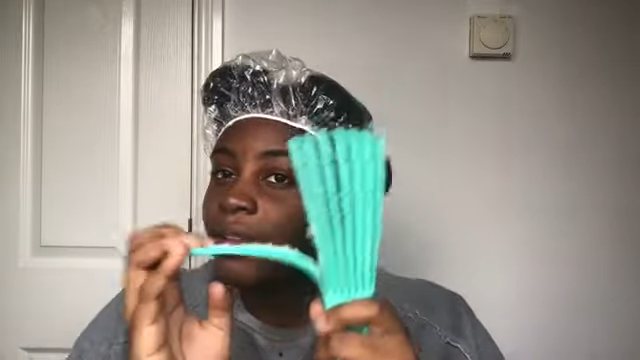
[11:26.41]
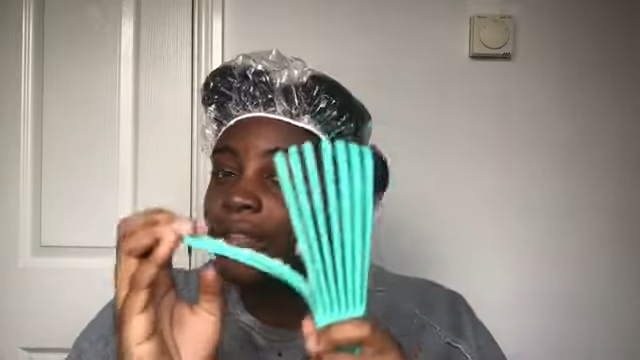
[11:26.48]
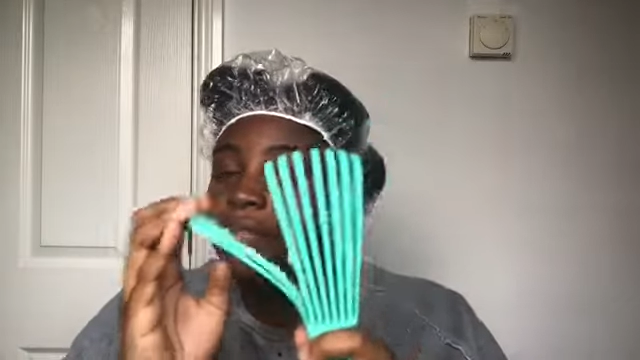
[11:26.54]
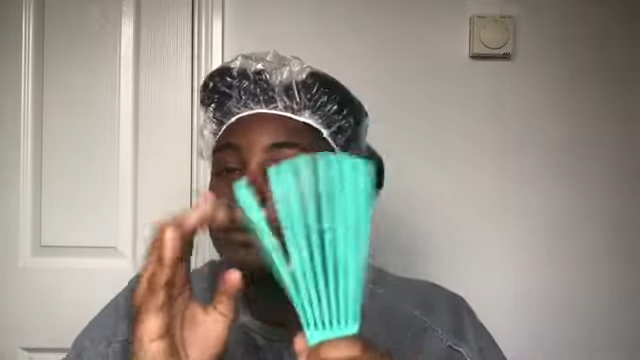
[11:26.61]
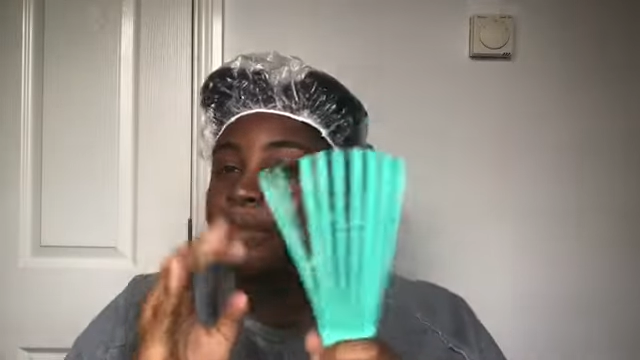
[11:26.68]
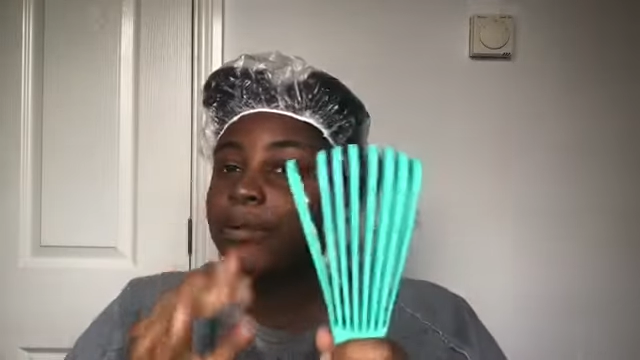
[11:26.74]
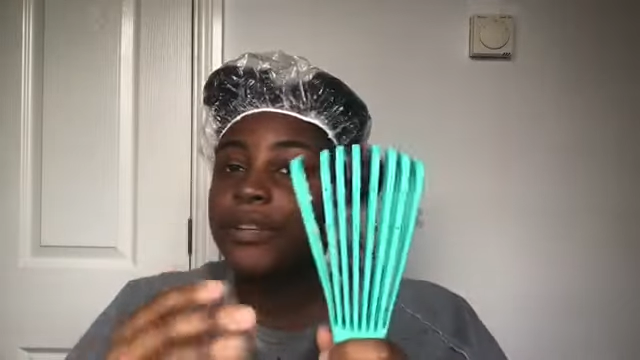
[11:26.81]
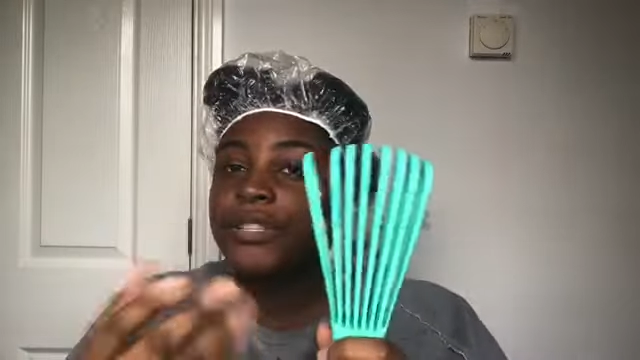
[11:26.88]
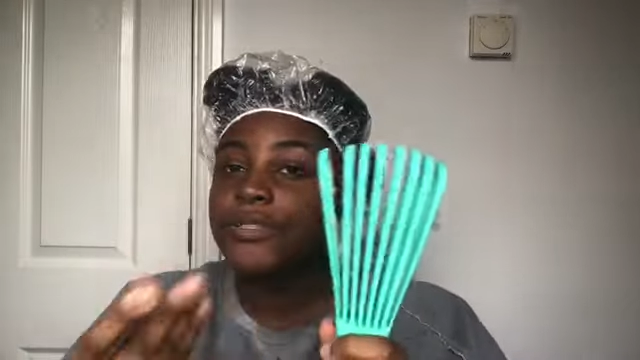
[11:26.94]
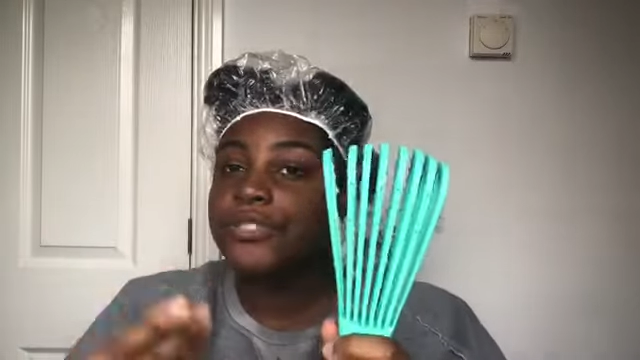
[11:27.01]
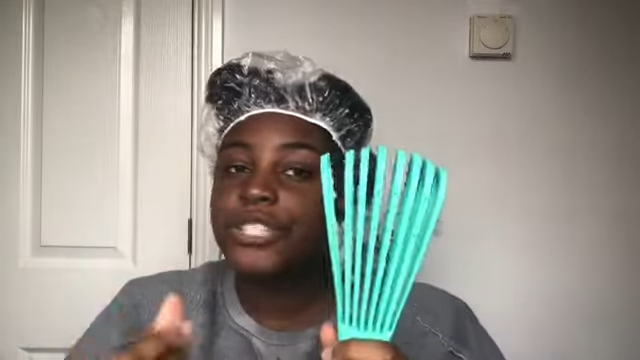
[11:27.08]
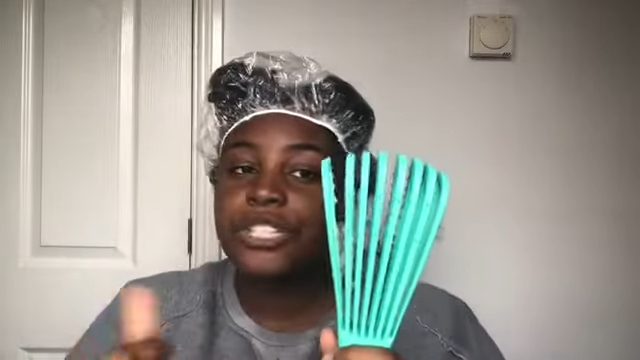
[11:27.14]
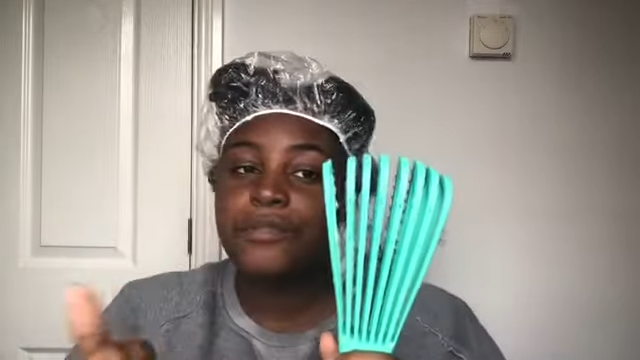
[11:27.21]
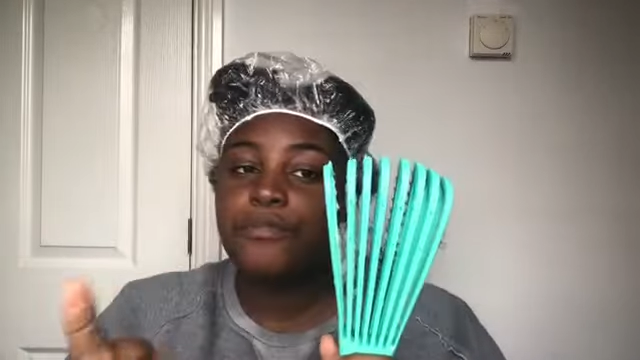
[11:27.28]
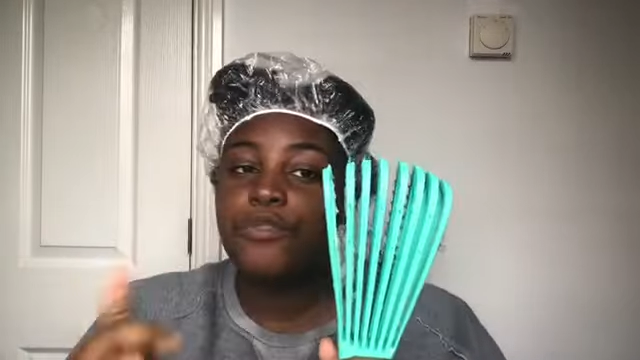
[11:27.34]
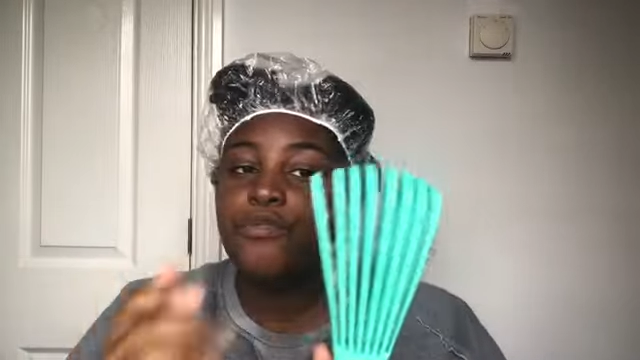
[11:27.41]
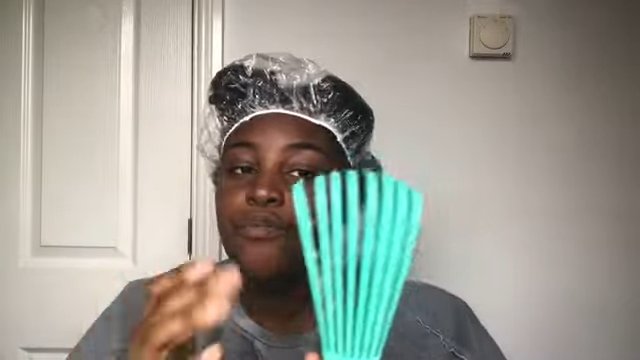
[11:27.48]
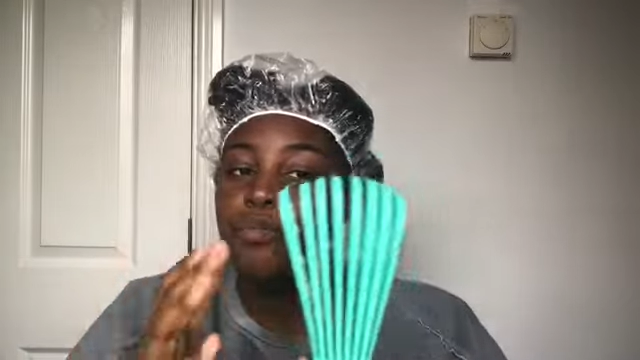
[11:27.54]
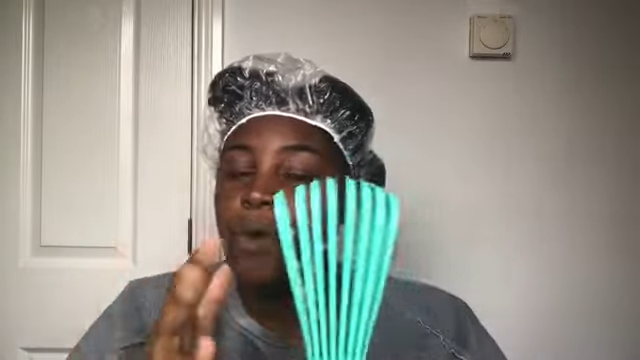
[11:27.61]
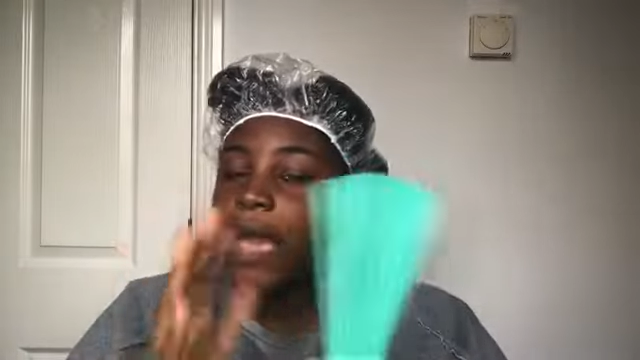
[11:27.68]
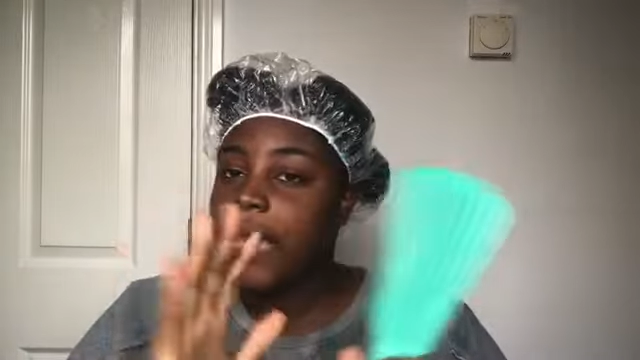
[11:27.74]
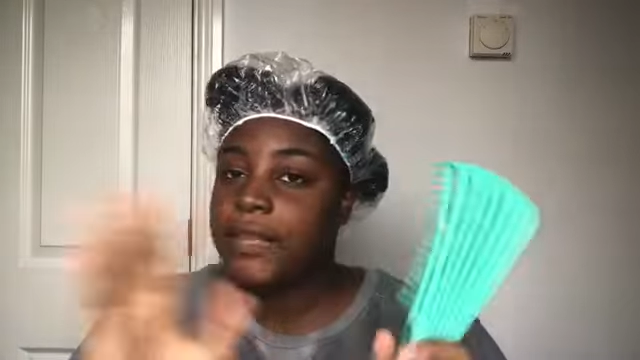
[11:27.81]
The bristles just move
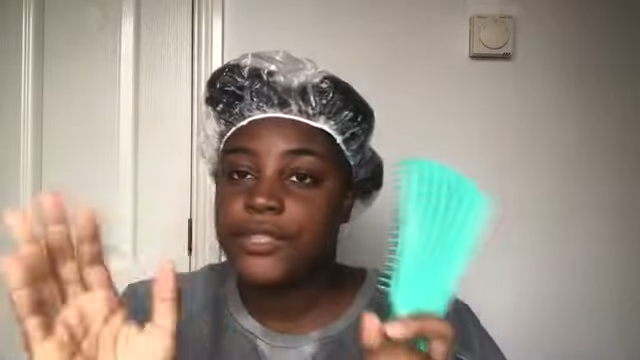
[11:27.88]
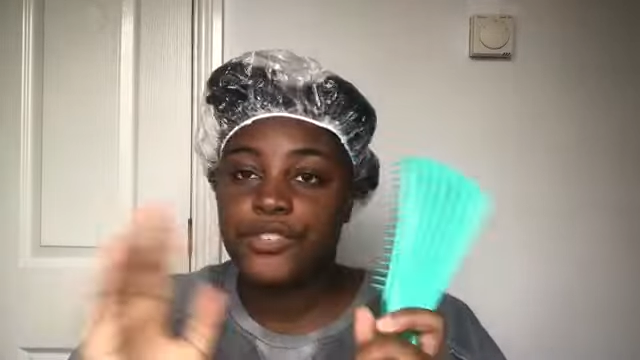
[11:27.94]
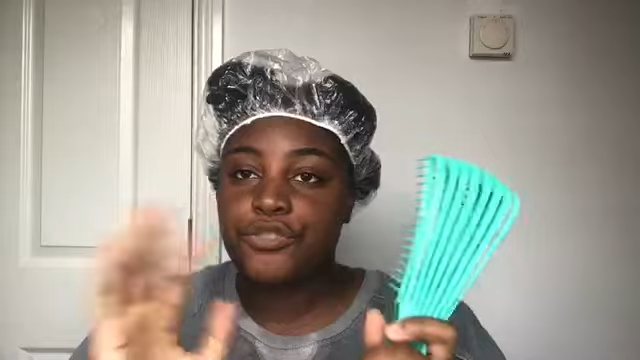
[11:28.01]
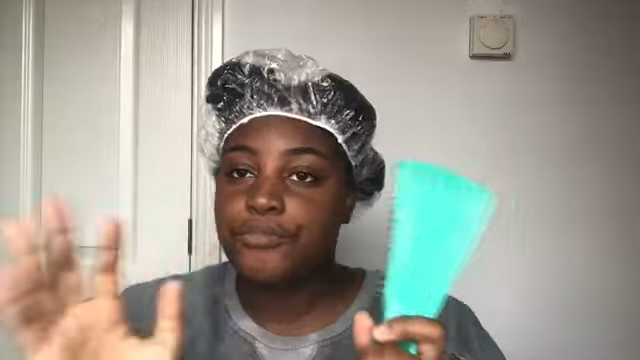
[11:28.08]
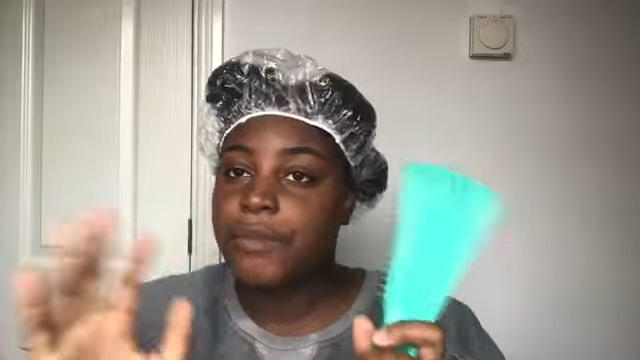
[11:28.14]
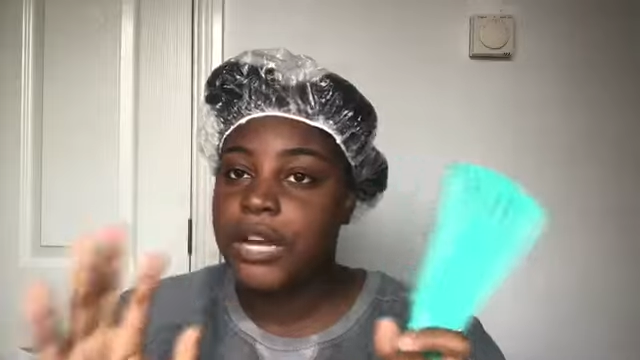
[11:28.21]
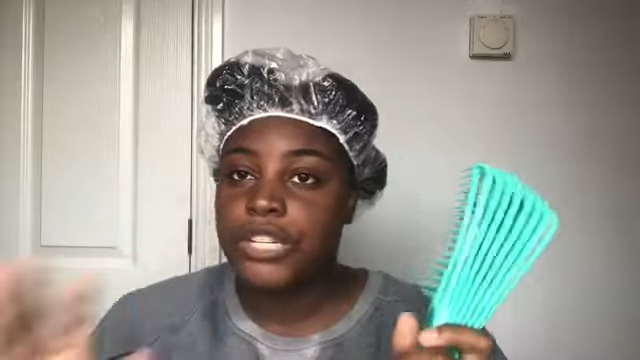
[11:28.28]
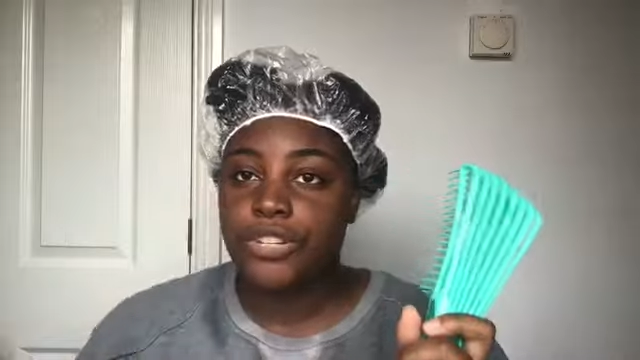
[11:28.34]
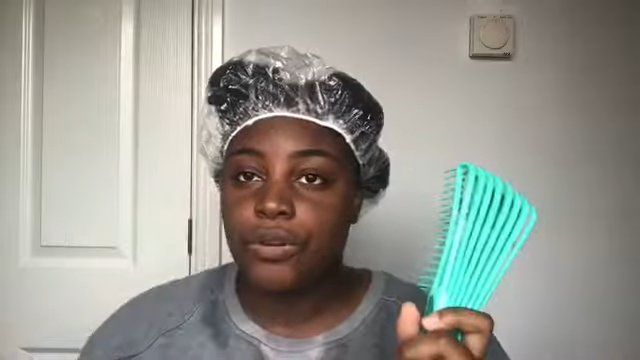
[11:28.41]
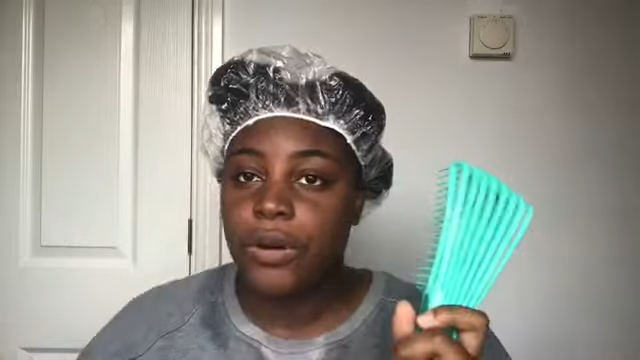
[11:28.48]
way too much